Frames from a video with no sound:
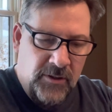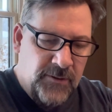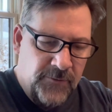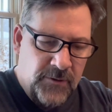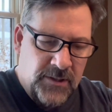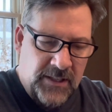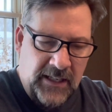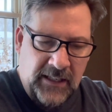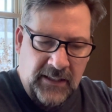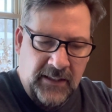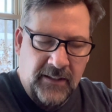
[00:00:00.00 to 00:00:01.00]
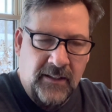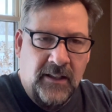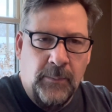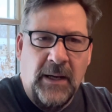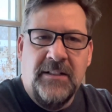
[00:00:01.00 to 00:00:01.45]
for steak.
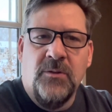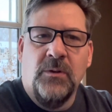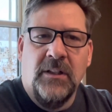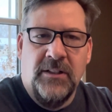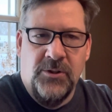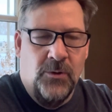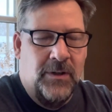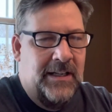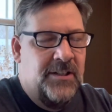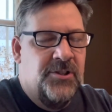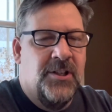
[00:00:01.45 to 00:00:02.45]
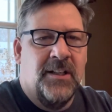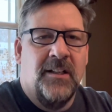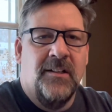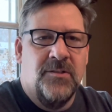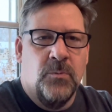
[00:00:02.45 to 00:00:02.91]
I do enjoy it on
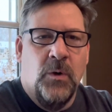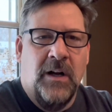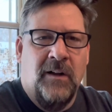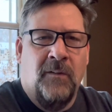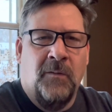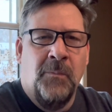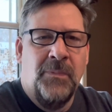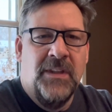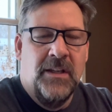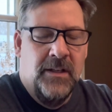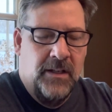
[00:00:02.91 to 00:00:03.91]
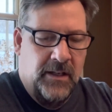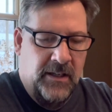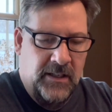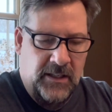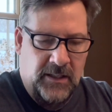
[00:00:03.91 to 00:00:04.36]
chicken as well.
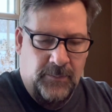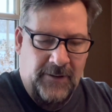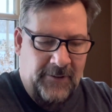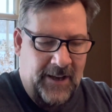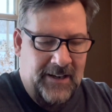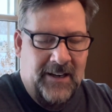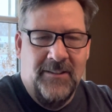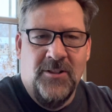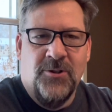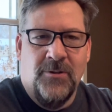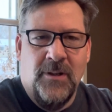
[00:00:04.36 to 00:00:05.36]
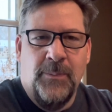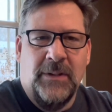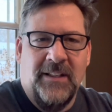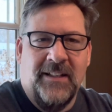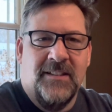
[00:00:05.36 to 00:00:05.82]
I've had it on the shrimp
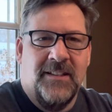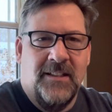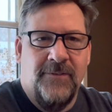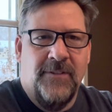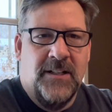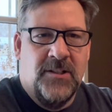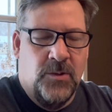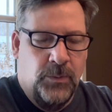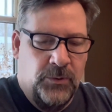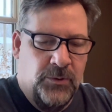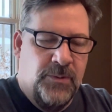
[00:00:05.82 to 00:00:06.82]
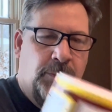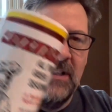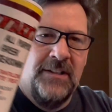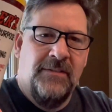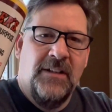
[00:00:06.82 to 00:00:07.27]
and, like I said, the vegetables.
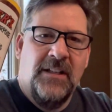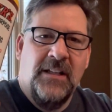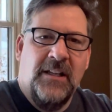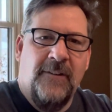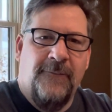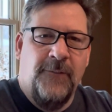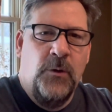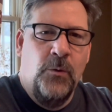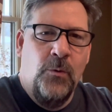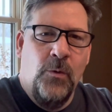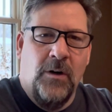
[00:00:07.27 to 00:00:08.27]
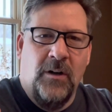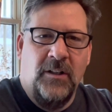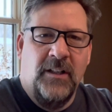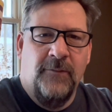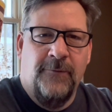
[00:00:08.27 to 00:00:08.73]
But if you are
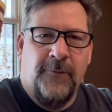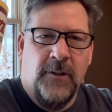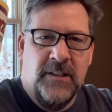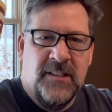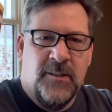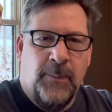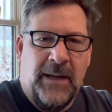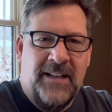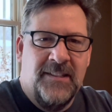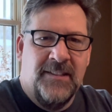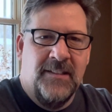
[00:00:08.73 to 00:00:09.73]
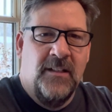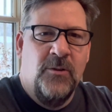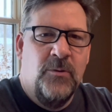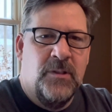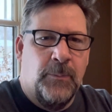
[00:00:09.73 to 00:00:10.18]
looking for a spice, a
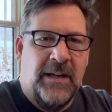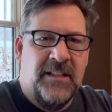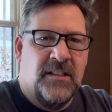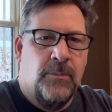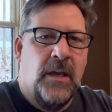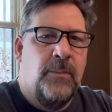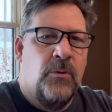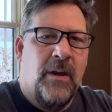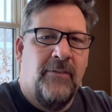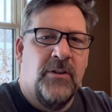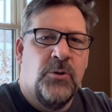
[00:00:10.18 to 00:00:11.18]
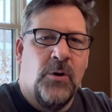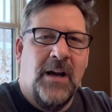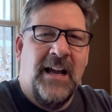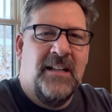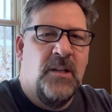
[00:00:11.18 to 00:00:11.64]
new spice that maybe you haven't
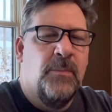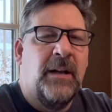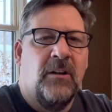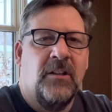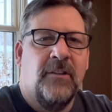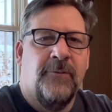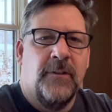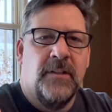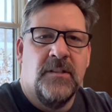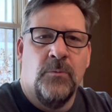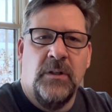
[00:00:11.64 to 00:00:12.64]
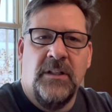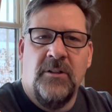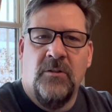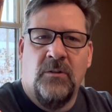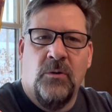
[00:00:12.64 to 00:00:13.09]
tried, you better look for this one
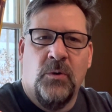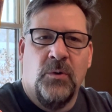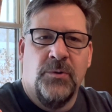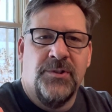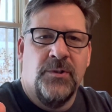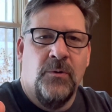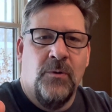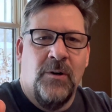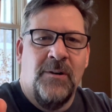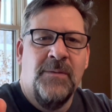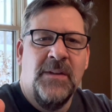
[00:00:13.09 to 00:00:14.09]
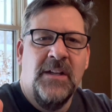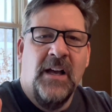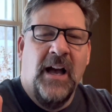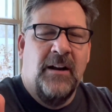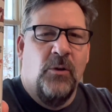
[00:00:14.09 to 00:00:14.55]
in your local store.
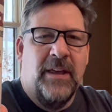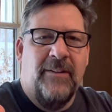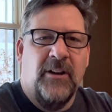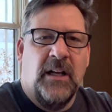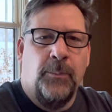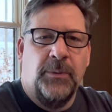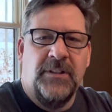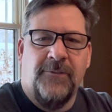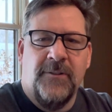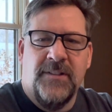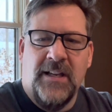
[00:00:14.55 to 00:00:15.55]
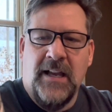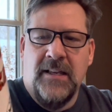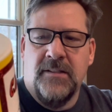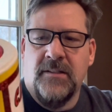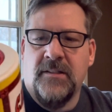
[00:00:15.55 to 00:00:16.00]
I know they have a couple different
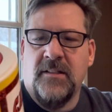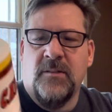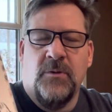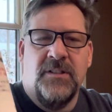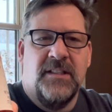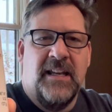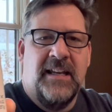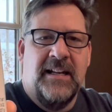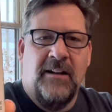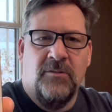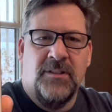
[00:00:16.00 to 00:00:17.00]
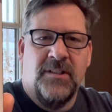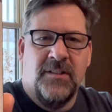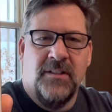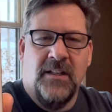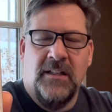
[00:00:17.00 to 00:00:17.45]
sizes. This one's the
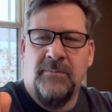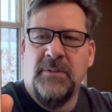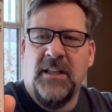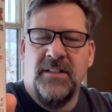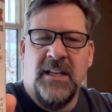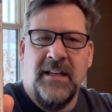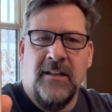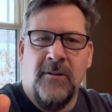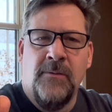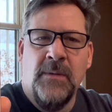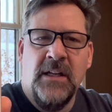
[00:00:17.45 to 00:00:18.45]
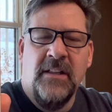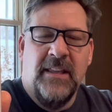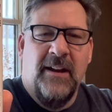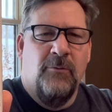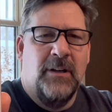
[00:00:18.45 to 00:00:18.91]
8-ounce container.
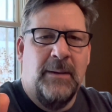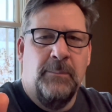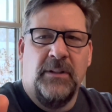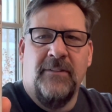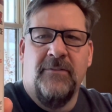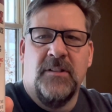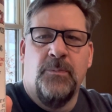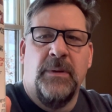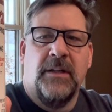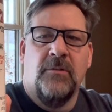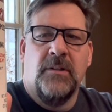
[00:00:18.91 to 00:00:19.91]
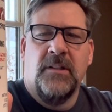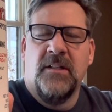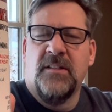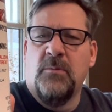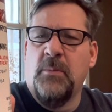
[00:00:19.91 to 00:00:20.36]
They have one, I believe, that's bigger than
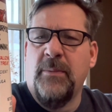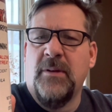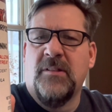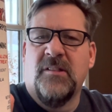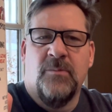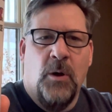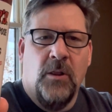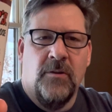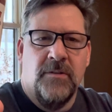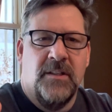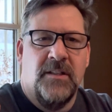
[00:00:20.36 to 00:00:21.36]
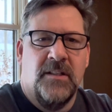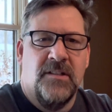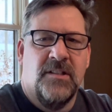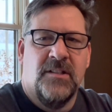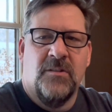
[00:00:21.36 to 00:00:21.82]
this, or maybe it's smaller than
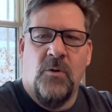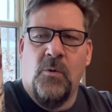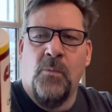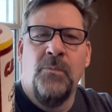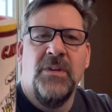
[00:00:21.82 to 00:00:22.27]
this. So